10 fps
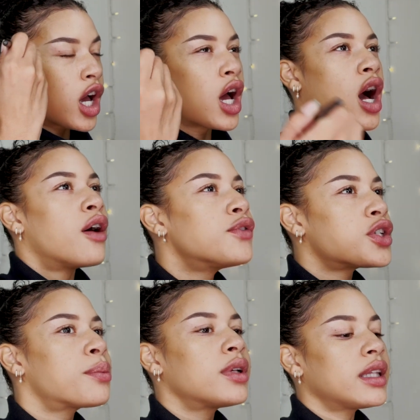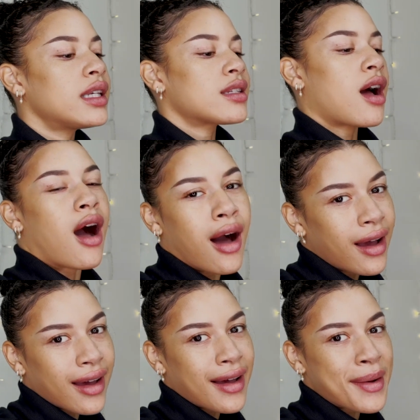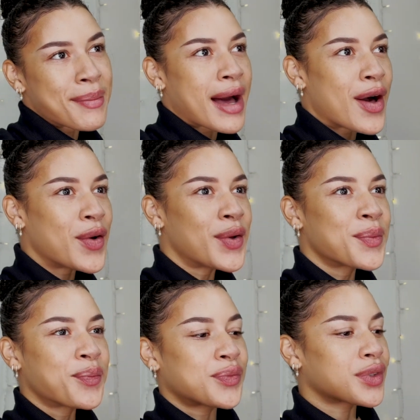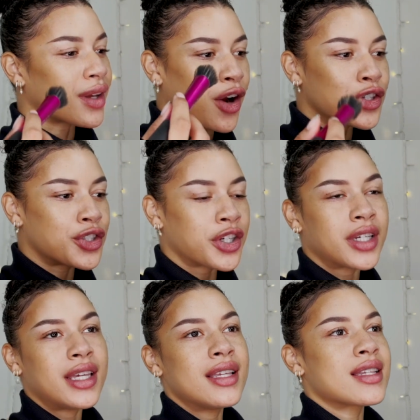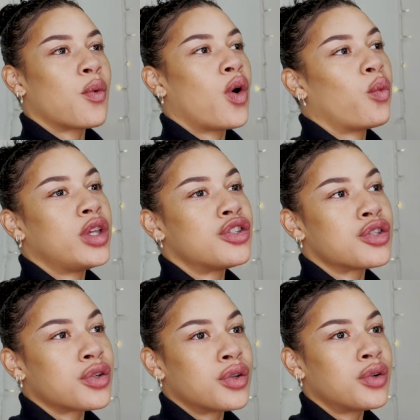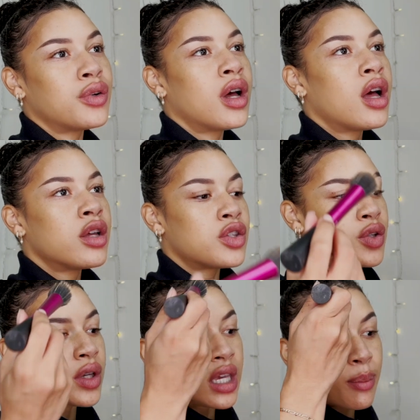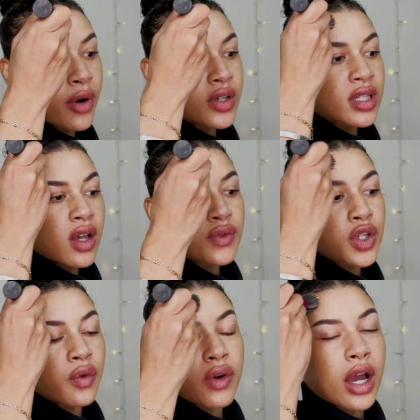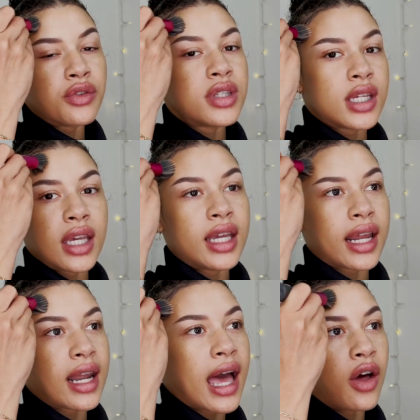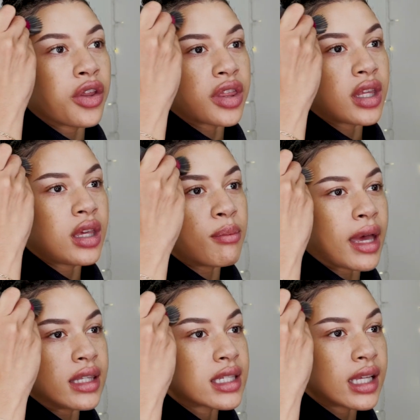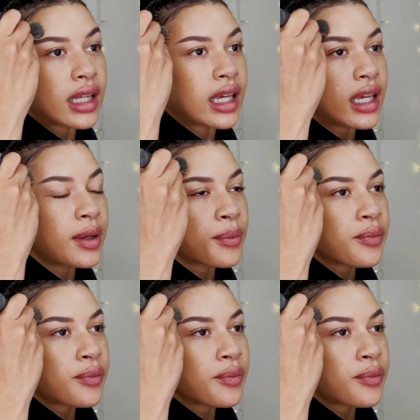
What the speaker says: comfortably talk about our journeys and what we do to keep ourselves grounded and healthy mentally.